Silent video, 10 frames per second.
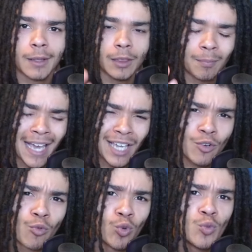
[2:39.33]

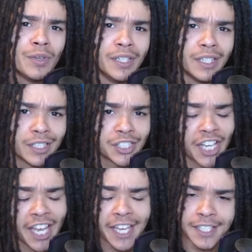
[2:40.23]
Michael Rubin
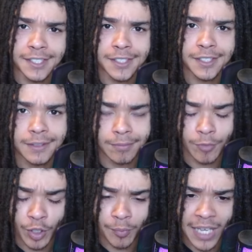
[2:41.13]
changed
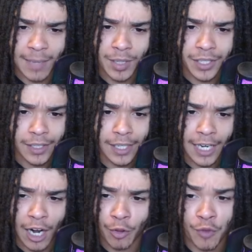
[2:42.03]
Lil Baby, and
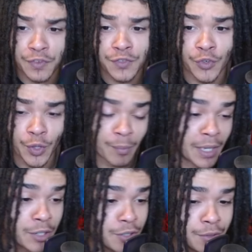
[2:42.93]
I don't know if it's for the
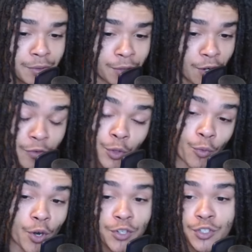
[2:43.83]
better or for the
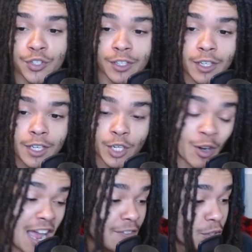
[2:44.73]
worse. You
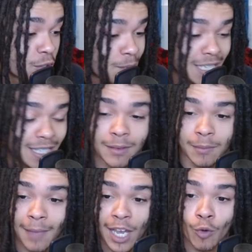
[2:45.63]
know, after meeting Michael